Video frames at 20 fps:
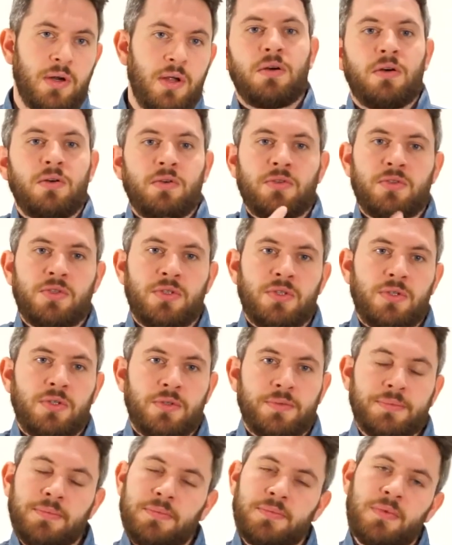So
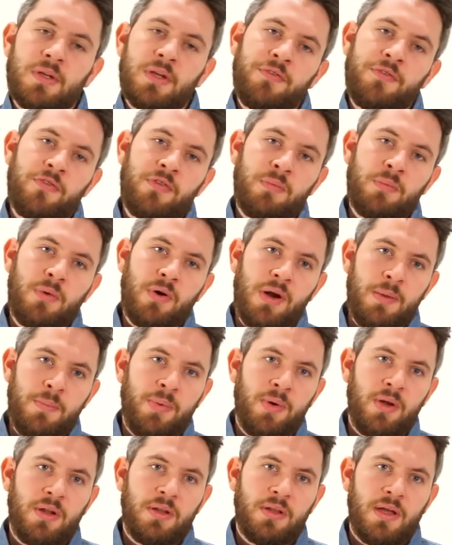to give you more
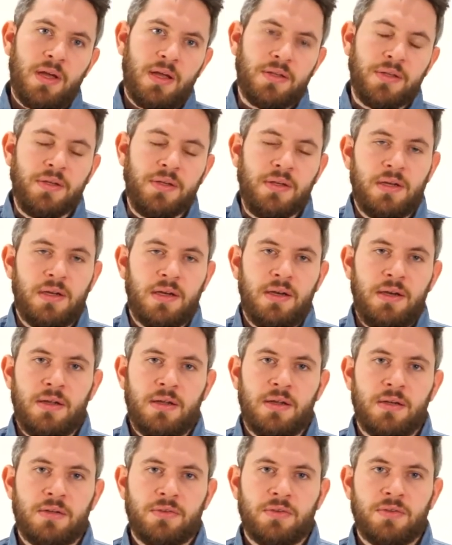input on that, in a
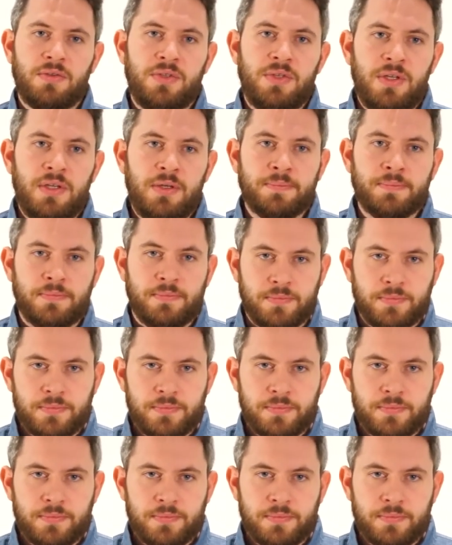clinical routine,